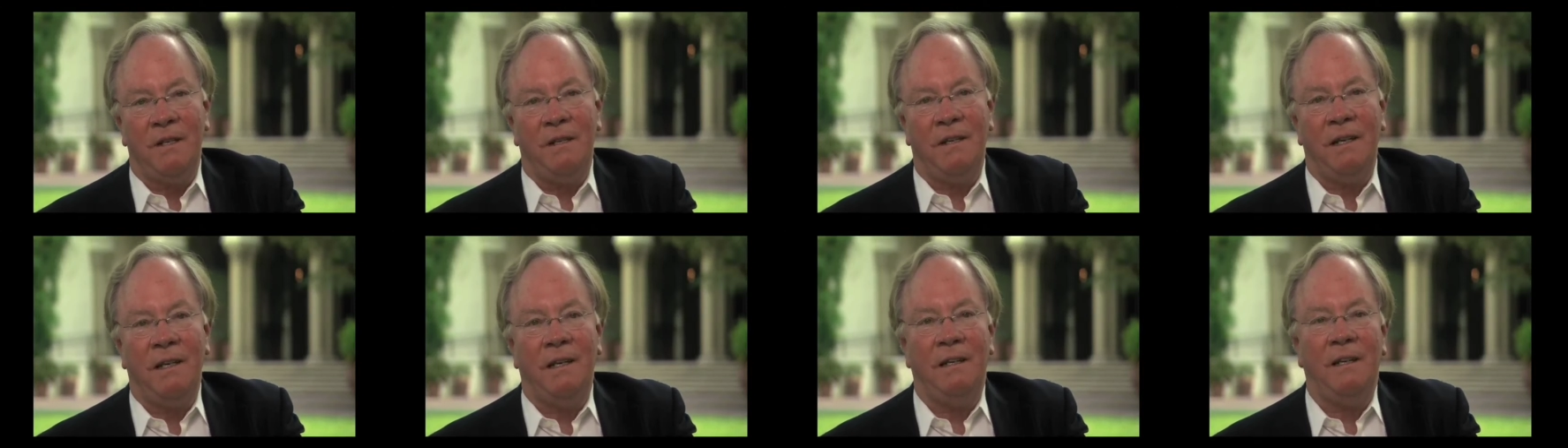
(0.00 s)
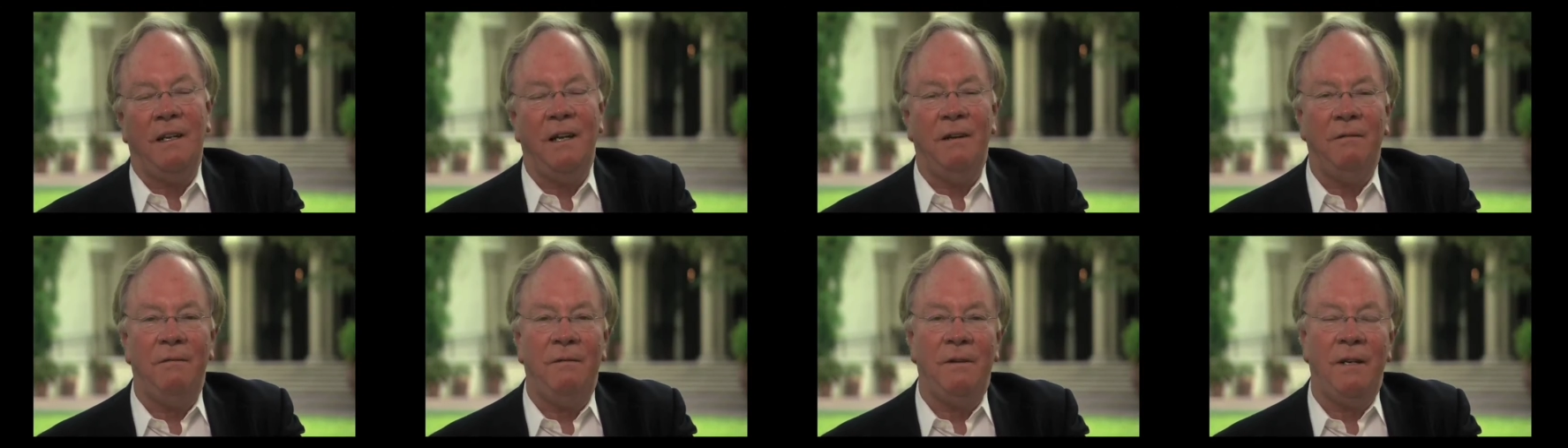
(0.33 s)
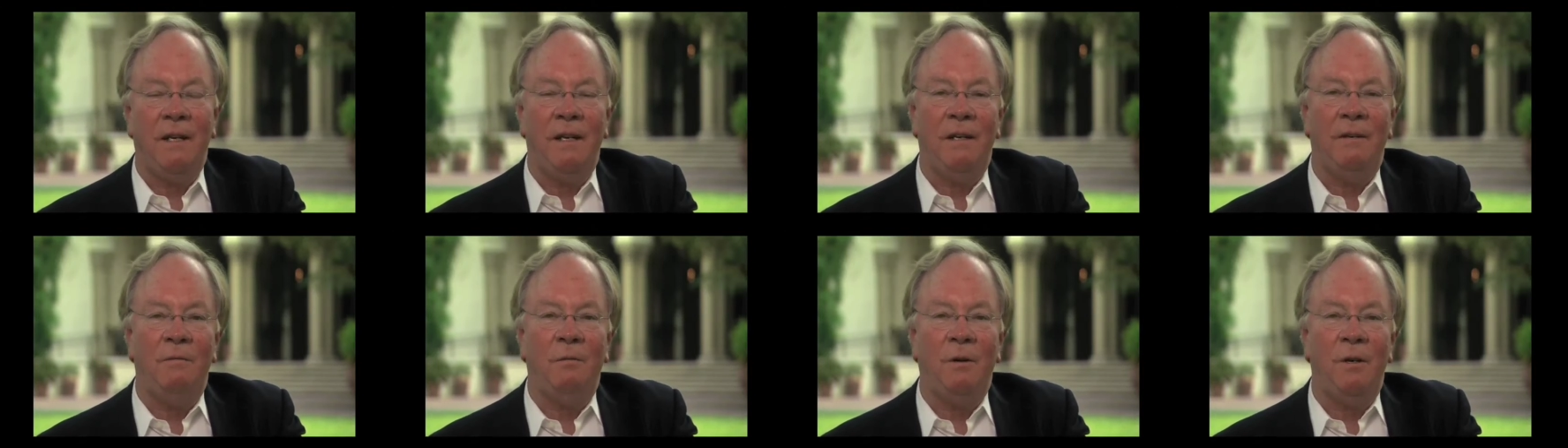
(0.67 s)
They live
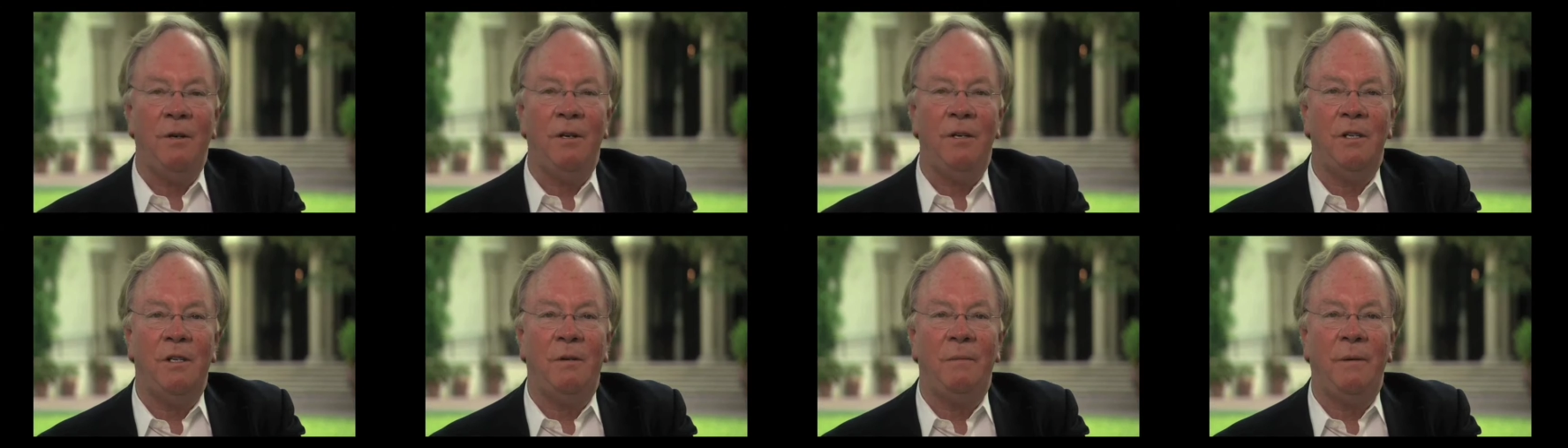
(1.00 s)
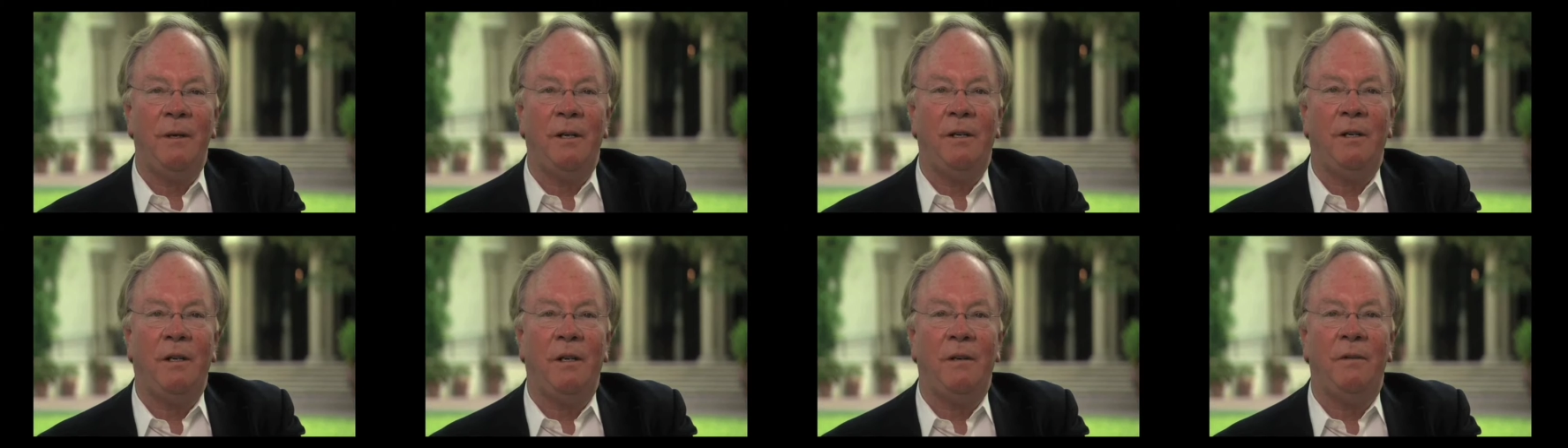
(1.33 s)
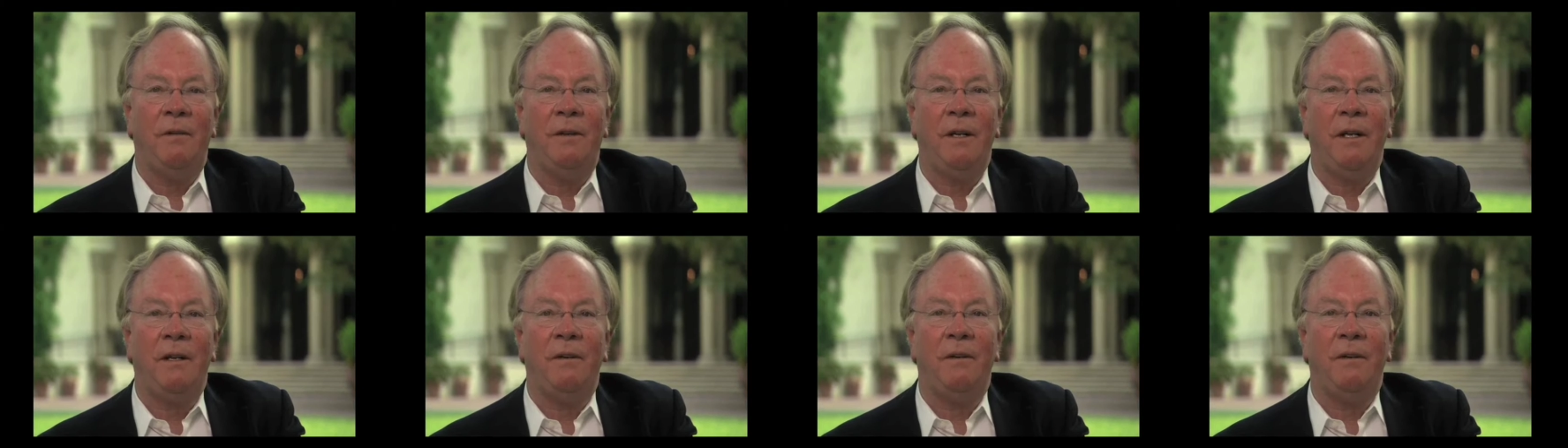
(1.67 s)
in what used to be called
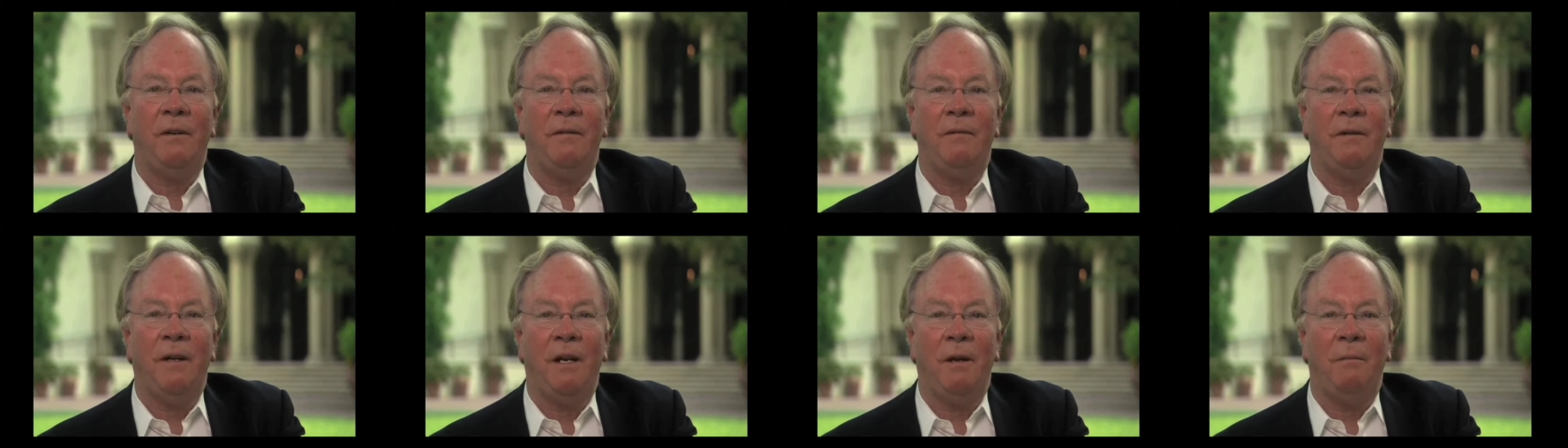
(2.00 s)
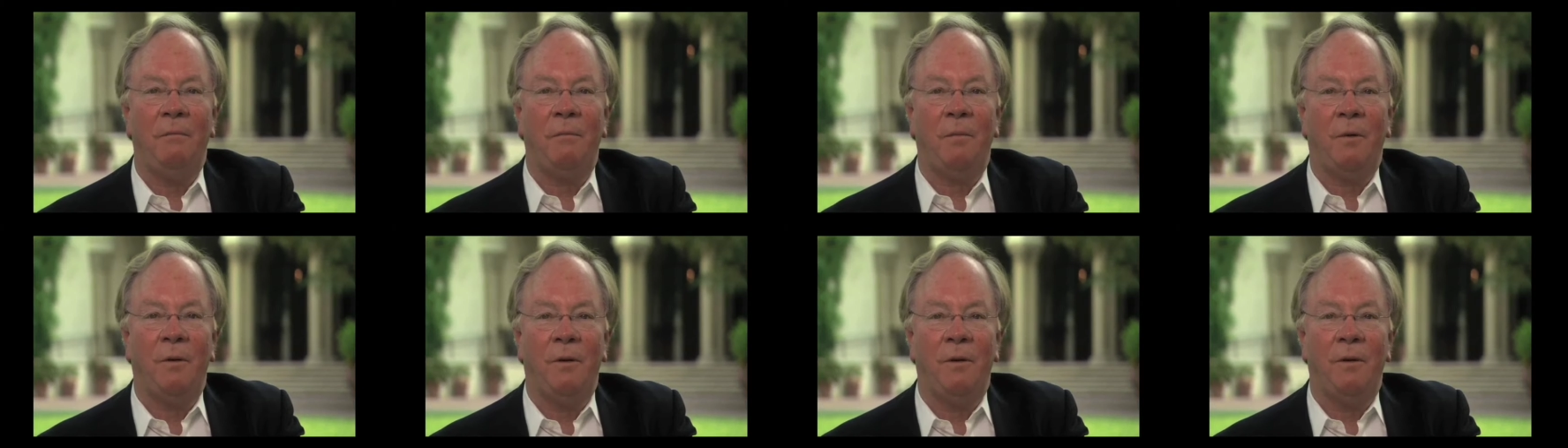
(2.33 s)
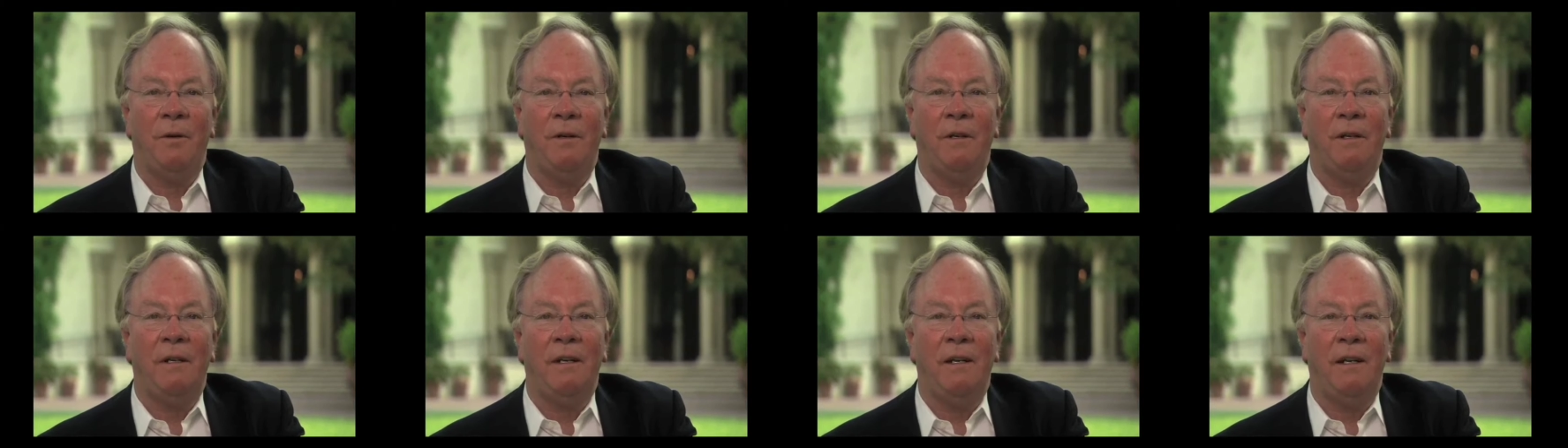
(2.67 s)
the underdeveloped world,